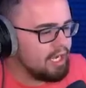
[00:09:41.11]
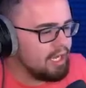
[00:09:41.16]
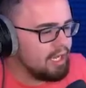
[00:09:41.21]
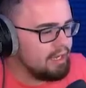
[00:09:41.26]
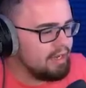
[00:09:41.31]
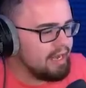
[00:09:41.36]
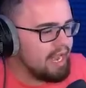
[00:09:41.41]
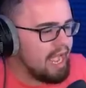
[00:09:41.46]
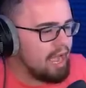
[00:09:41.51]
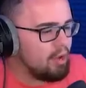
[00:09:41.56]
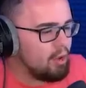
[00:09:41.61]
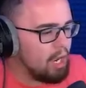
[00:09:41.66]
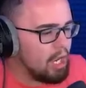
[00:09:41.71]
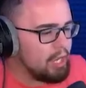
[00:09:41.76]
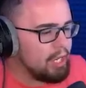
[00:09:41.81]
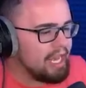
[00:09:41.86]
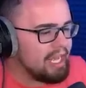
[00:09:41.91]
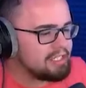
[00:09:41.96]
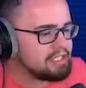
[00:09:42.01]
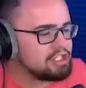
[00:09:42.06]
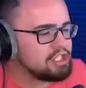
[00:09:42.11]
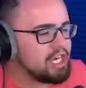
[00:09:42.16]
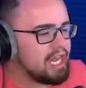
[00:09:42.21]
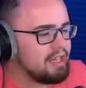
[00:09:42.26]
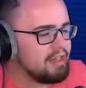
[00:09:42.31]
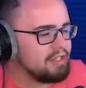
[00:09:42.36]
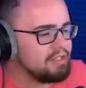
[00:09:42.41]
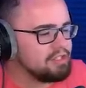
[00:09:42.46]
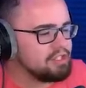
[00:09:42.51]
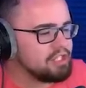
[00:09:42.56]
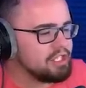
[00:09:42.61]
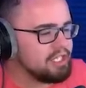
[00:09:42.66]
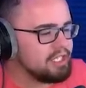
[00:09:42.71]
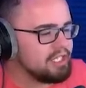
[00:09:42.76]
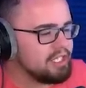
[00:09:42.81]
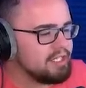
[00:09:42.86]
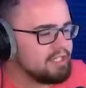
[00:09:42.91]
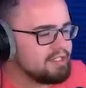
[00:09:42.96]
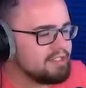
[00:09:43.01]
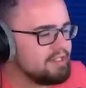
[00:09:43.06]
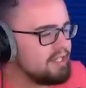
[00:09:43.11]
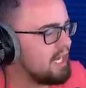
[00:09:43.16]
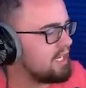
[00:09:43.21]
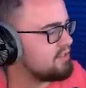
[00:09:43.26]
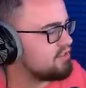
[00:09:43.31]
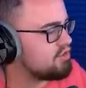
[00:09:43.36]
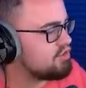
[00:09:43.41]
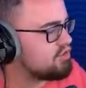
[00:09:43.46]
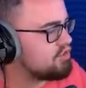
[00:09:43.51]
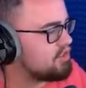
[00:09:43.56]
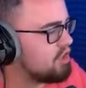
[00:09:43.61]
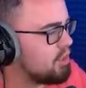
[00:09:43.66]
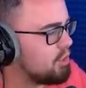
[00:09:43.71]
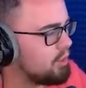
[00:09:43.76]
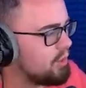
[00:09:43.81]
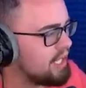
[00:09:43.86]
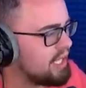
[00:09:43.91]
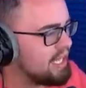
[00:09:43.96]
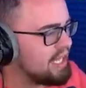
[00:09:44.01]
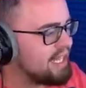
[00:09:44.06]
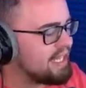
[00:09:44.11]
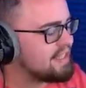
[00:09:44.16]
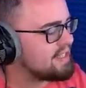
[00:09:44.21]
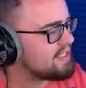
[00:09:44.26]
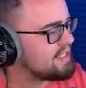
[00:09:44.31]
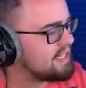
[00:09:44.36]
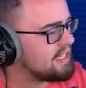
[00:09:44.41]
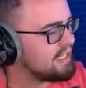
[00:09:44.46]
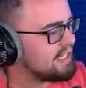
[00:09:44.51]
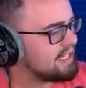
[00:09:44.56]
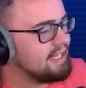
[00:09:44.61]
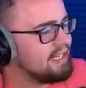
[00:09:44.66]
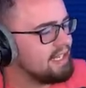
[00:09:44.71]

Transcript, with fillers: Now, our next challenge is not so easy.